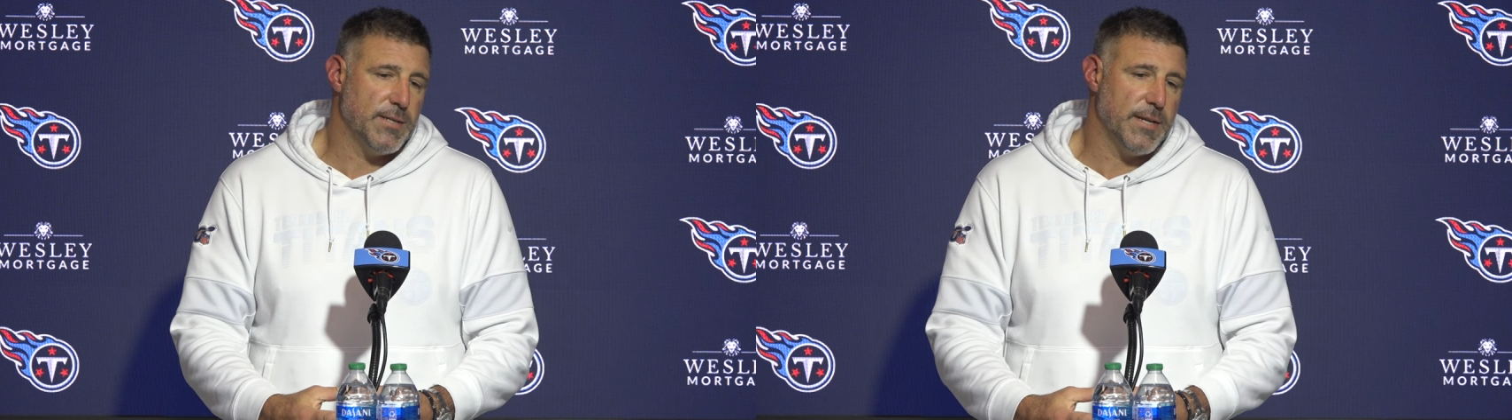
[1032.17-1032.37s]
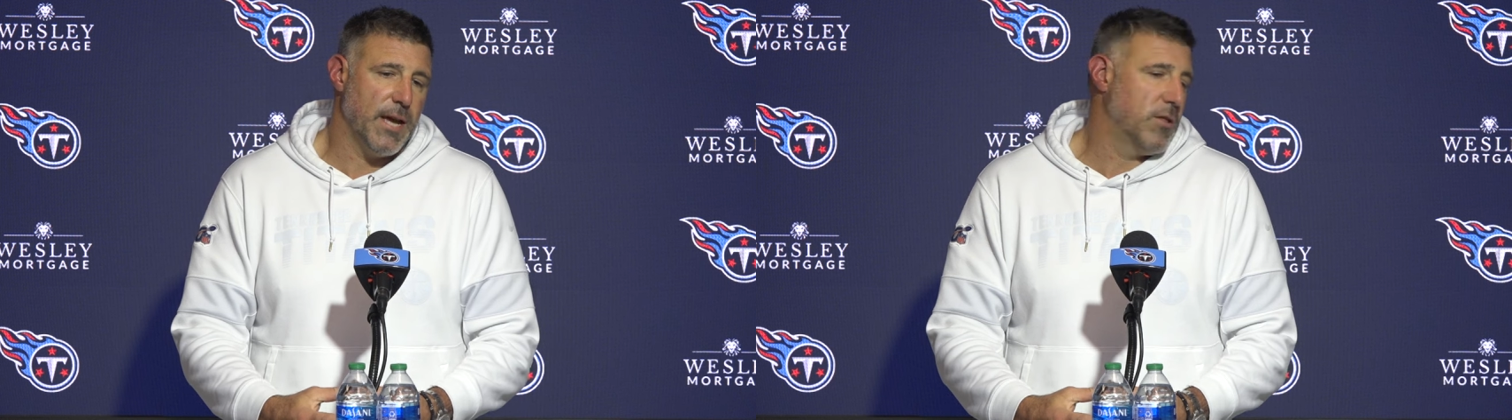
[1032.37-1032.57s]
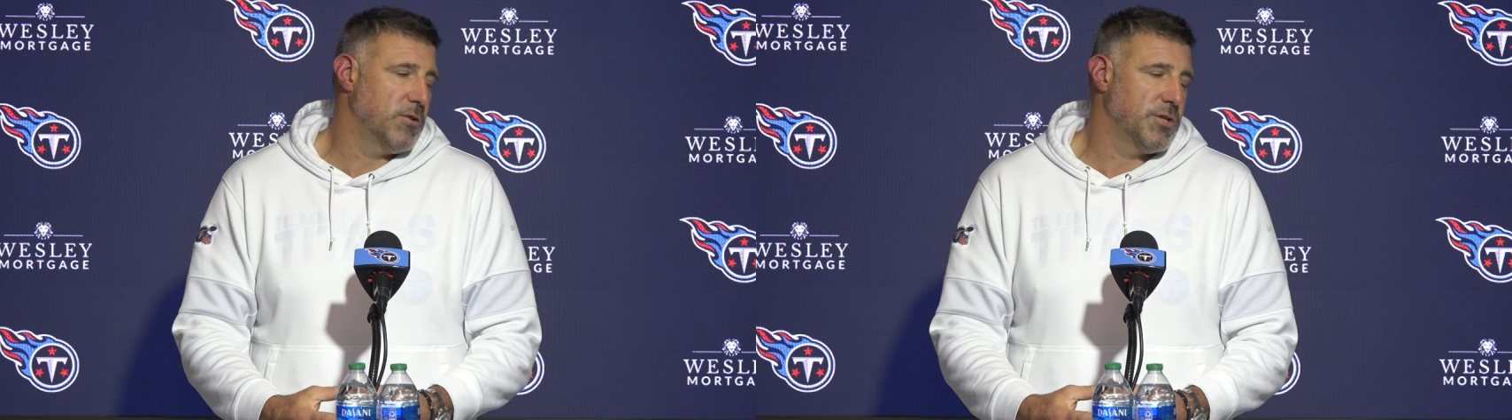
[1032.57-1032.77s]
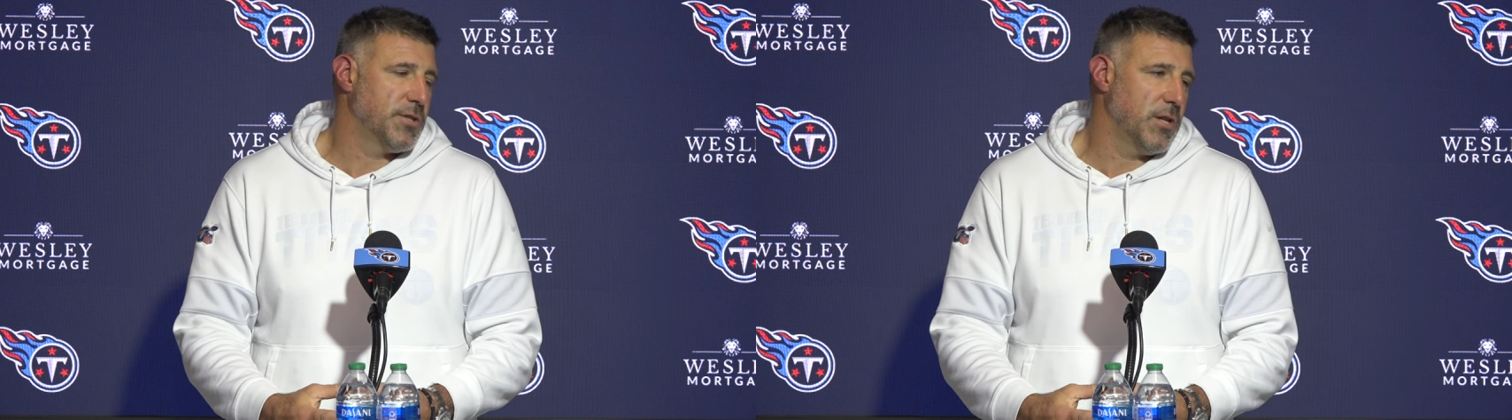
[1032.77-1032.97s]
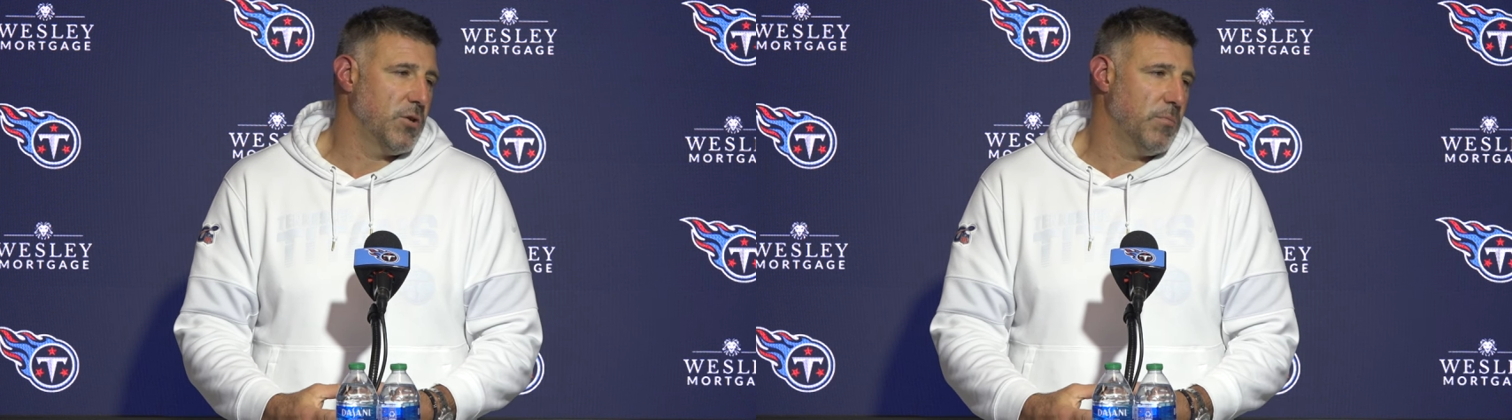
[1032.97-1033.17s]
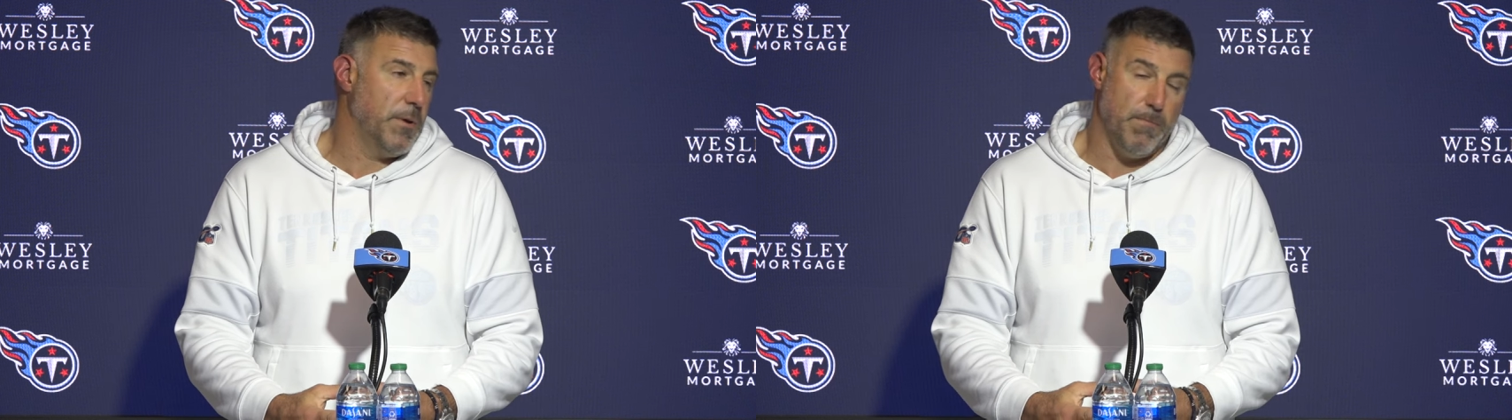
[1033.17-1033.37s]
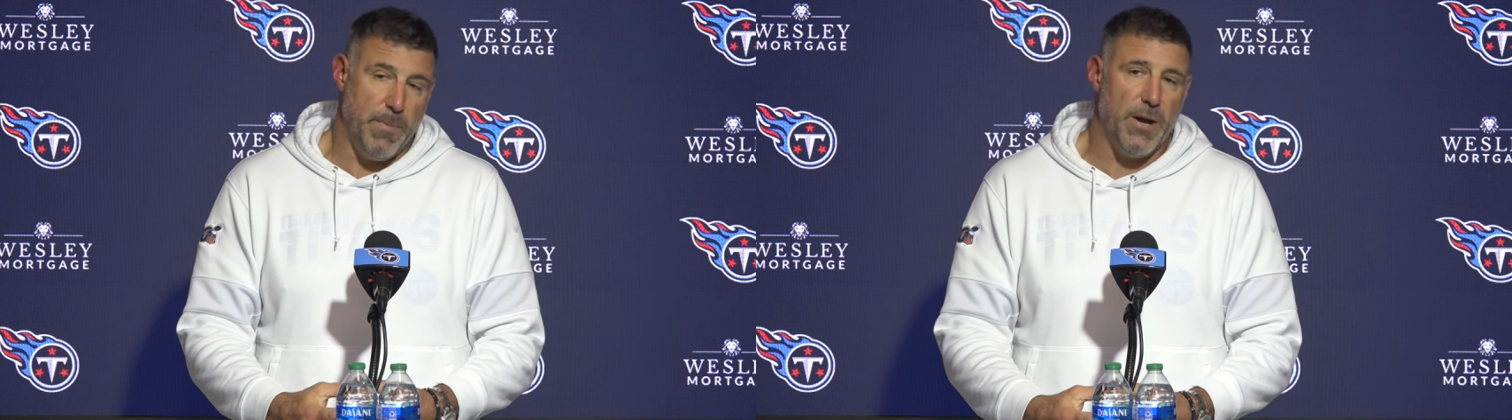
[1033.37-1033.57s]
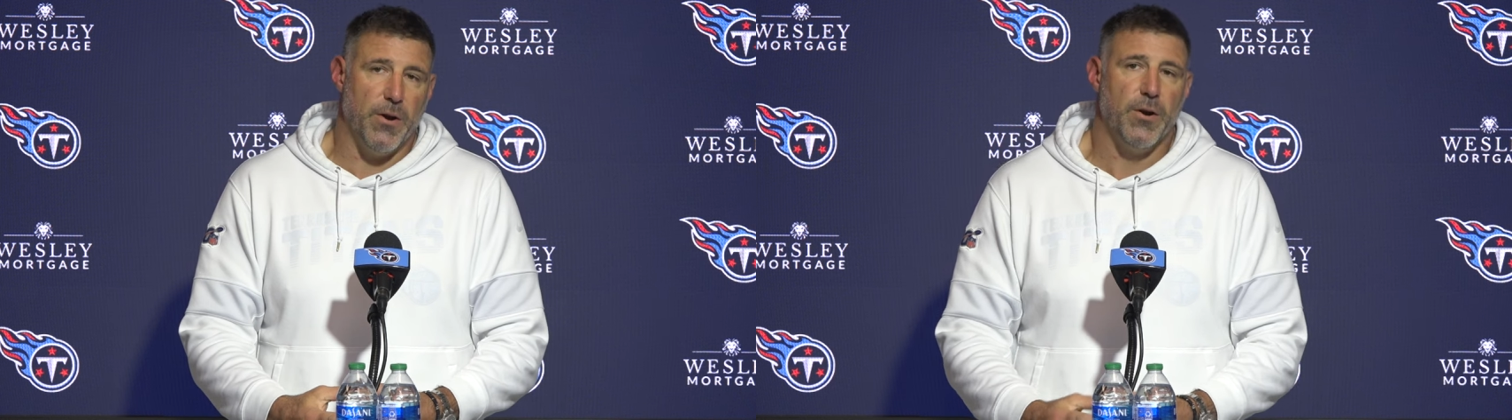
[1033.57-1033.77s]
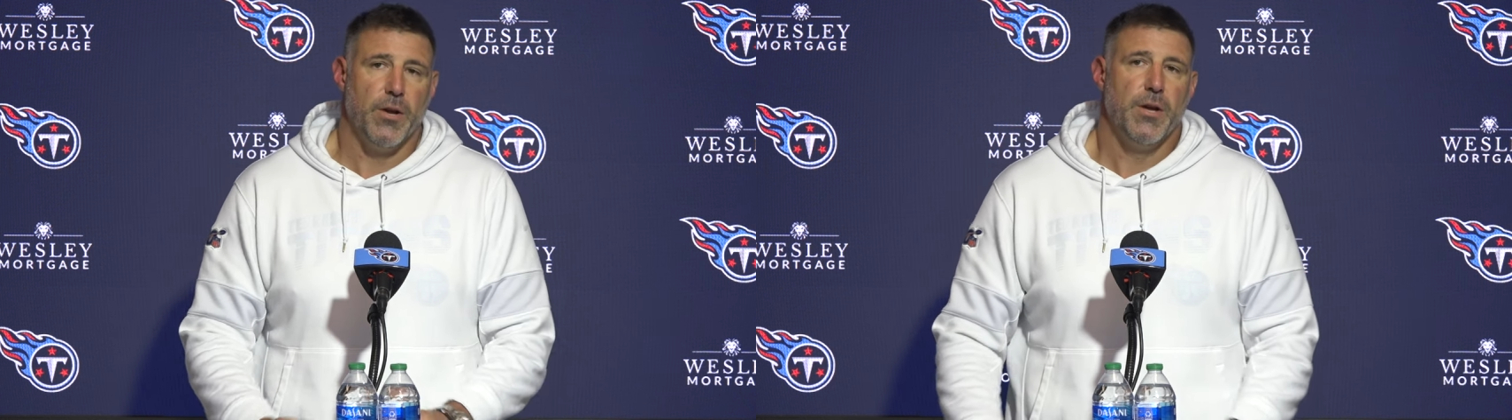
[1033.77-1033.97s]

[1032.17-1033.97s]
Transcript: together just a little bit better,